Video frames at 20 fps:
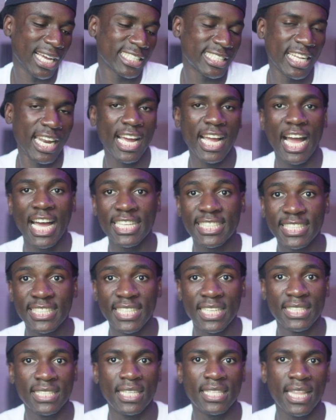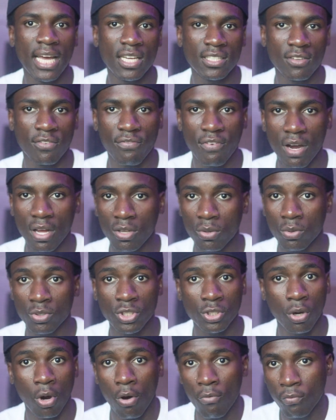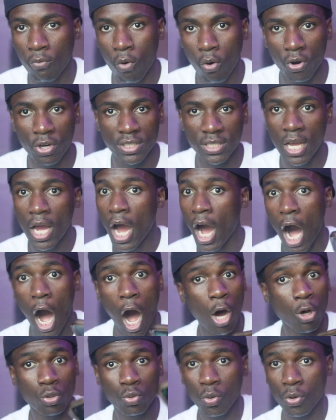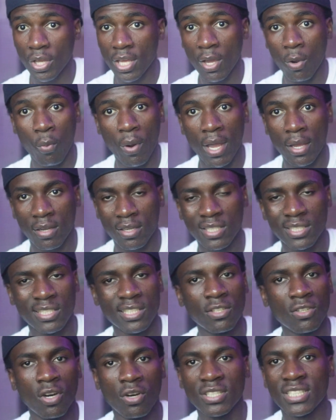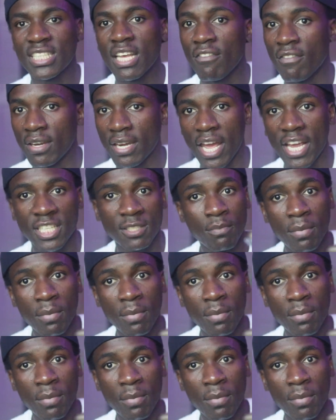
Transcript: I said, I got 60,000 followers, so of course I was gonna get weight, because you know, it's 7 days.